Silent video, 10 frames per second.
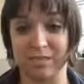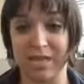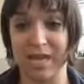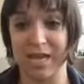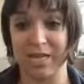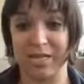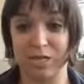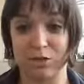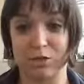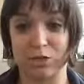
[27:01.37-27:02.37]
things
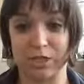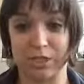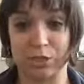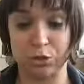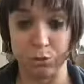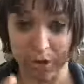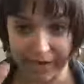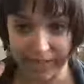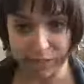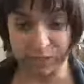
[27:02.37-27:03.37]
that you should try